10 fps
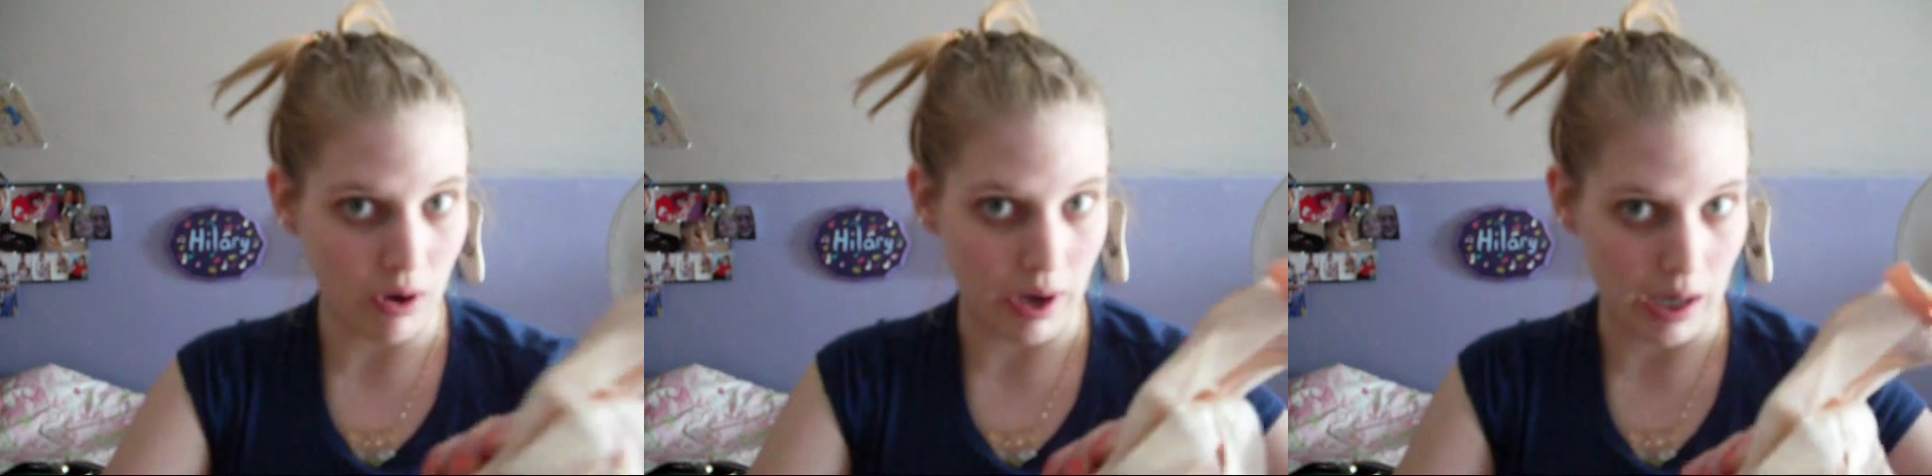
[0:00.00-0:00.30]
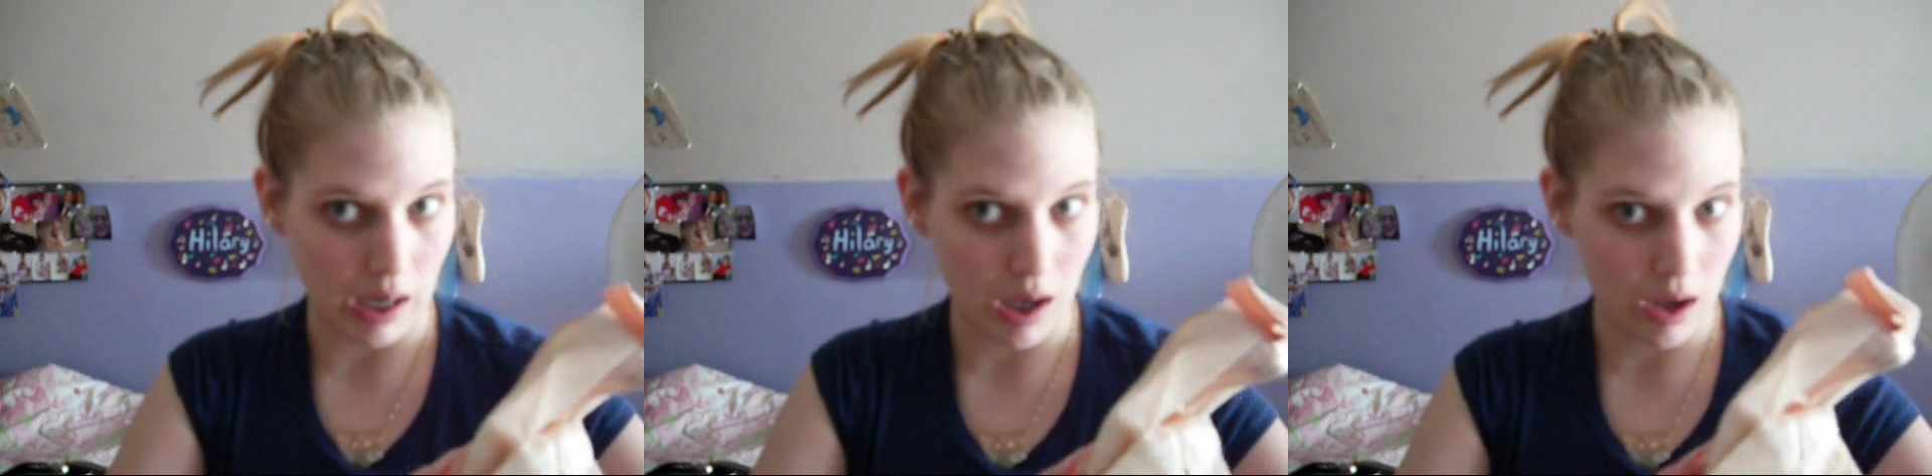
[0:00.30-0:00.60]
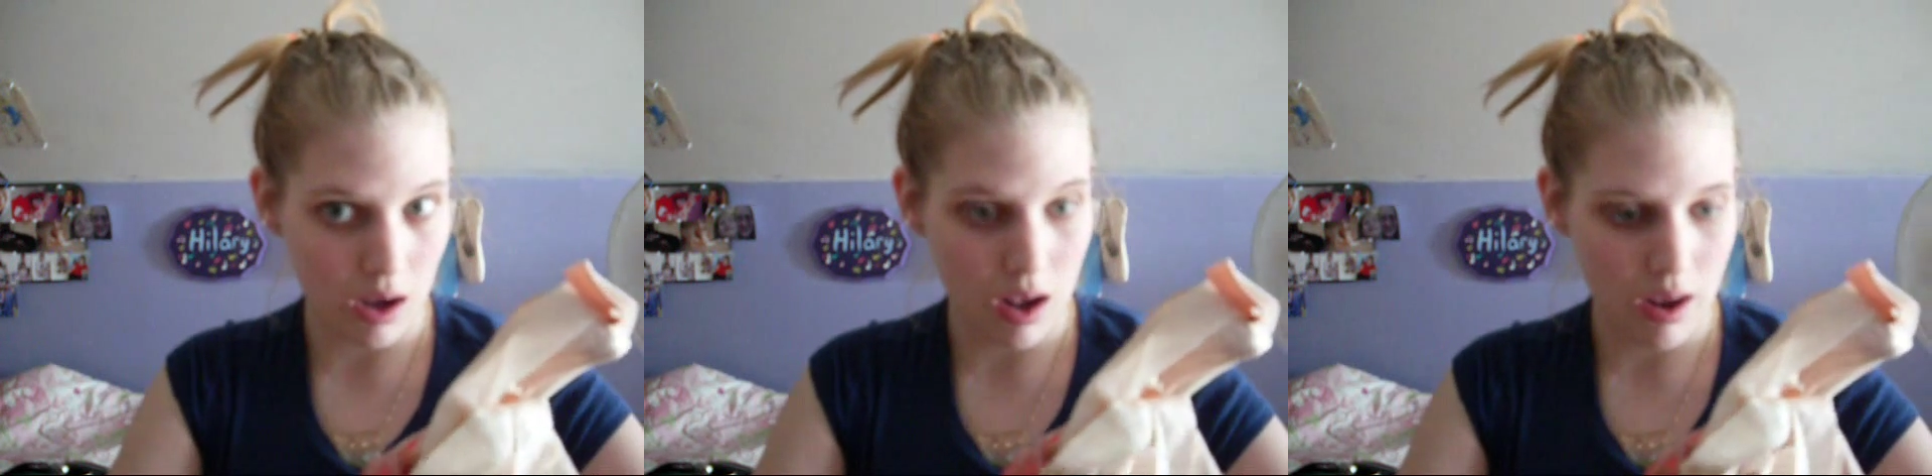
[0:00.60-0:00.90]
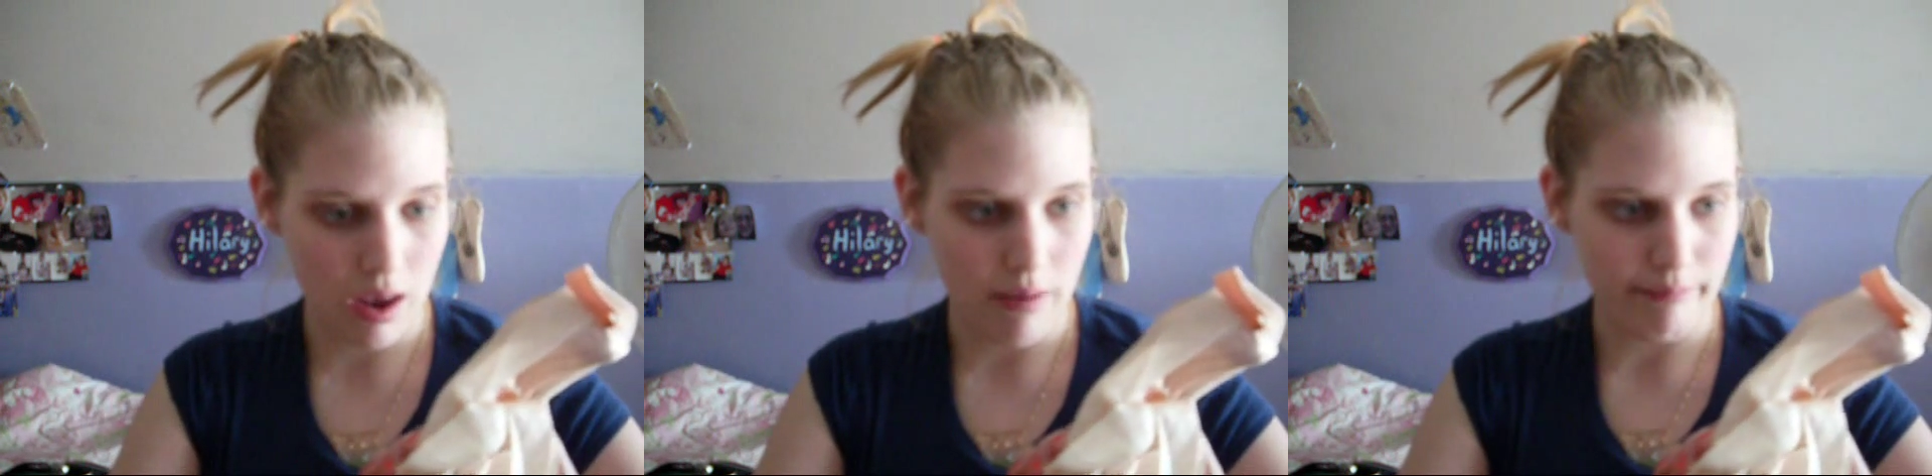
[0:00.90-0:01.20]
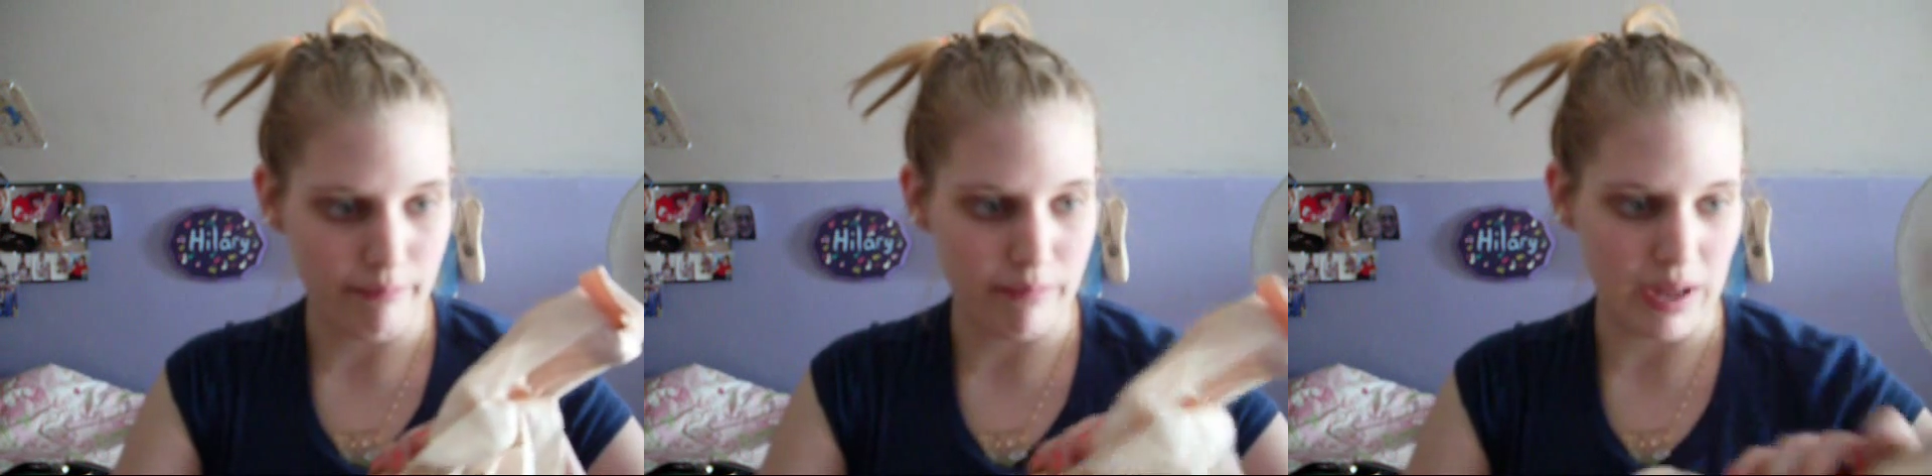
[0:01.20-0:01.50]
already,
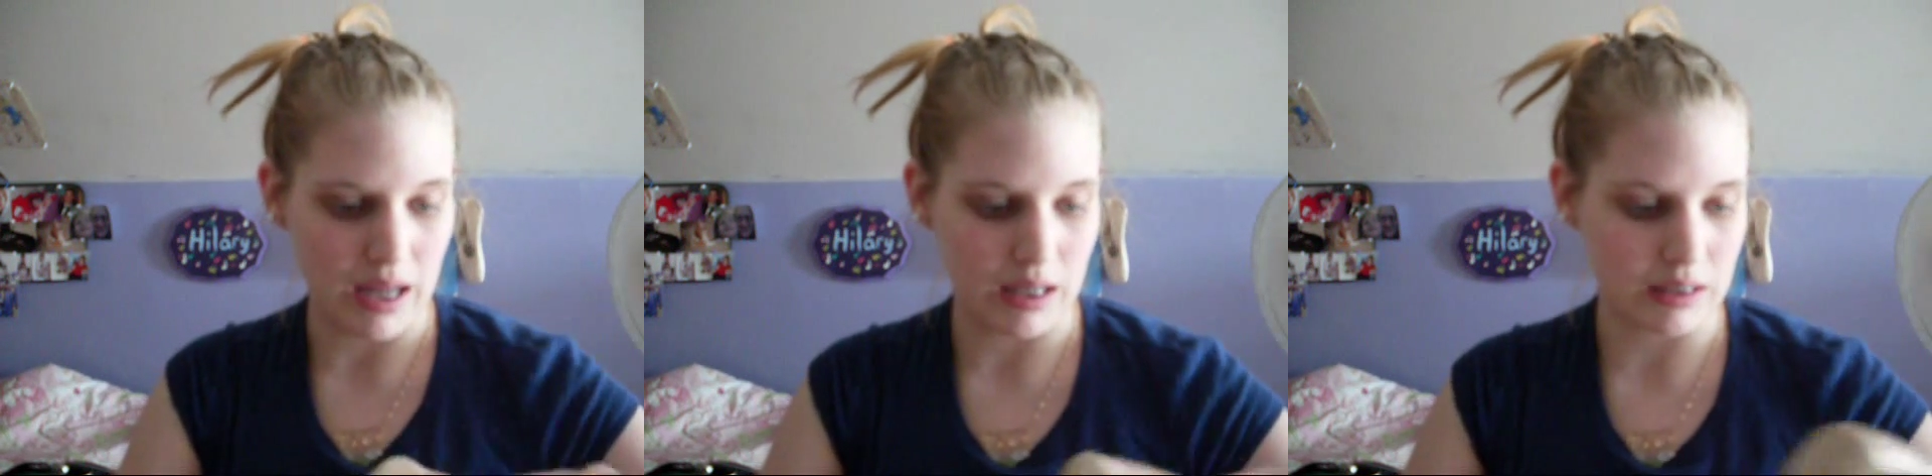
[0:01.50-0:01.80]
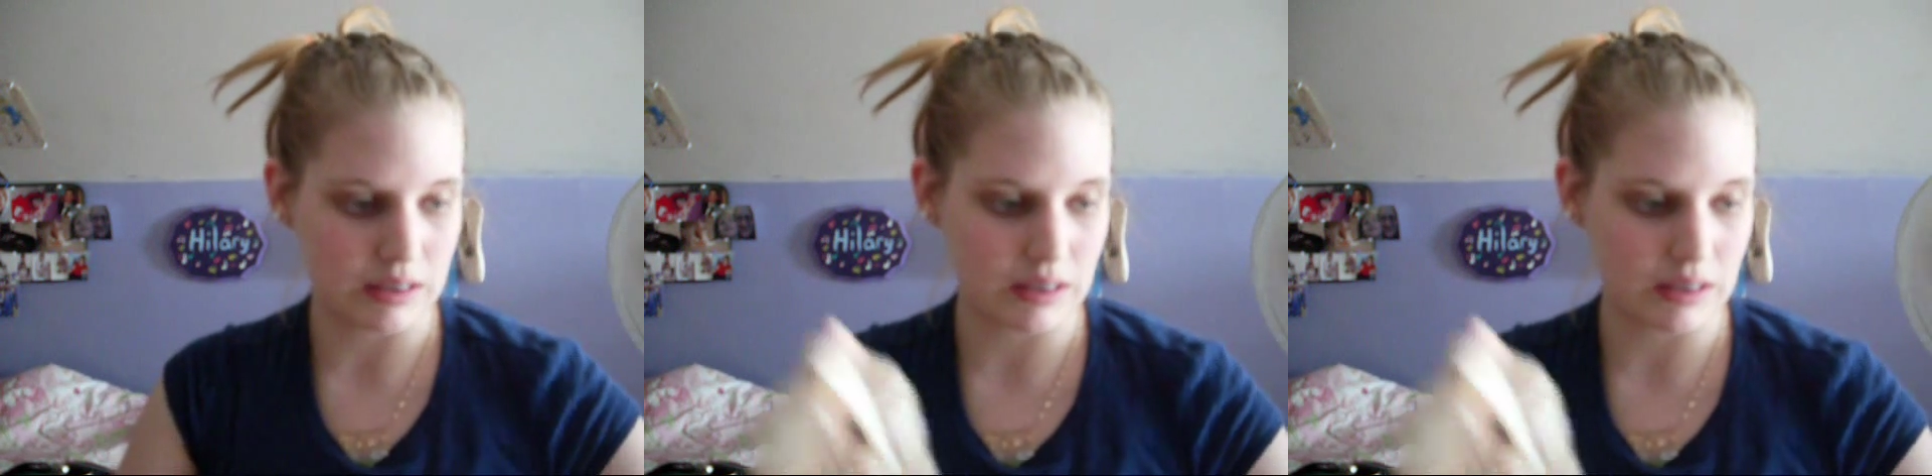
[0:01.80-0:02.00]
but